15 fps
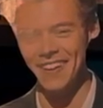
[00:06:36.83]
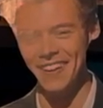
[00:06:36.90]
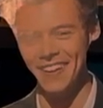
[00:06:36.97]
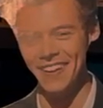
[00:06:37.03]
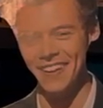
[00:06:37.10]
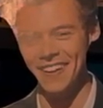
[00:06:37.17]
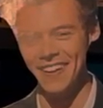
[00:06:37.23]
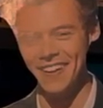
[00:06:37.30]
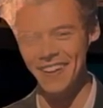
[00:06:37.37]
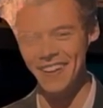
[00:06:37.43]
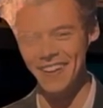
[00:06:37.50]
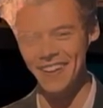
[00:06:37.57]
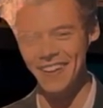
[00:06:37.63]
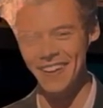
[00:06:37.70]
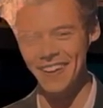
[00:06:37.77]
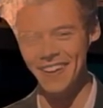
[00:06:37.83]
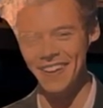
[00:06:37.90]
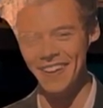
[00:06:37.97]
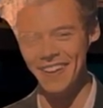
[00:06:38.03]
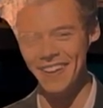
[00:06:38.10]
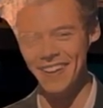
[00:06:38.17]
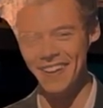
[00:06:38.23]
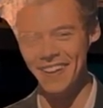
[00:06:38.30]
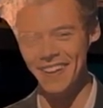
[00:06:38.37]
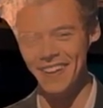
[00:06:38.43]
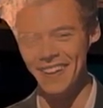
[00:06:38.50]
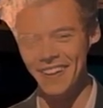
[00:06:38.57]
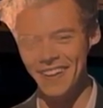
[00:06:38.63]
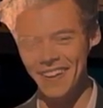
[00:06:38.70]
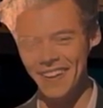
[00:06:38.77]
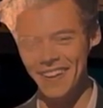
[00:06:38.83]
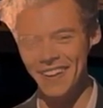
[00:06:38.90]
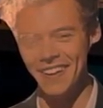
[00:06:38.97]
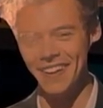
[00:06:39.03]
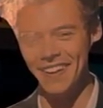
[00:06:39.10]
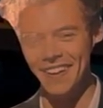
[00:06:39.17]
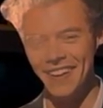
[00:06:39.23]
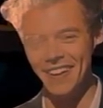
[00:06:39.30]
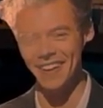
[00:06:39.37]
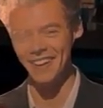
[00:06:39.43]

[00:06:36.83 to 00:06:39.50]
(silent)